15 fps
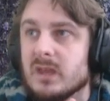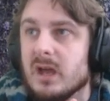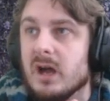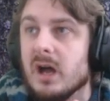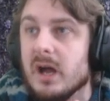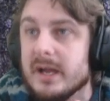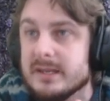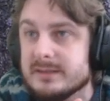
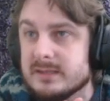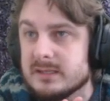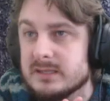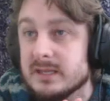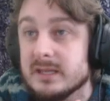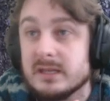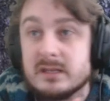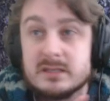I think
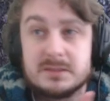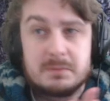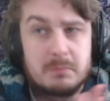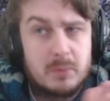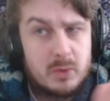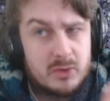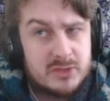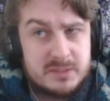there is
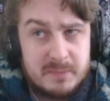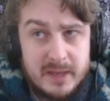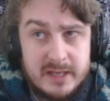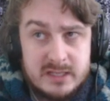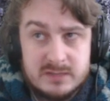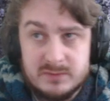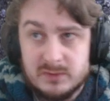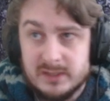more
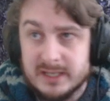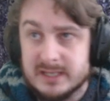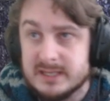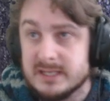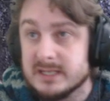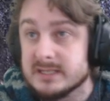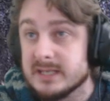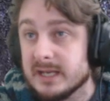space for like
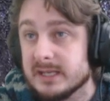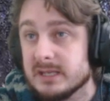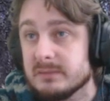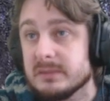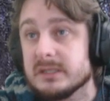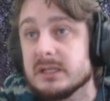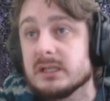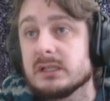things that can
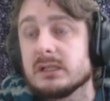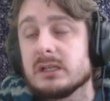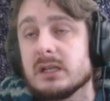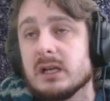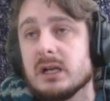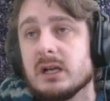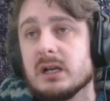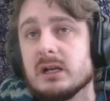be done,
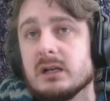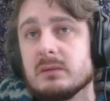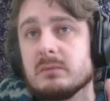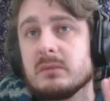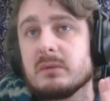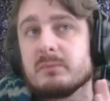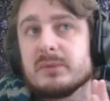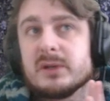
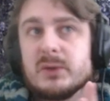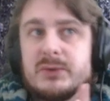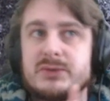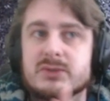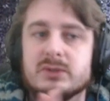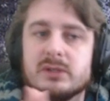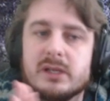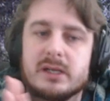but
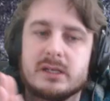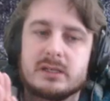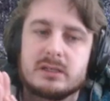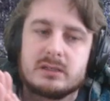also like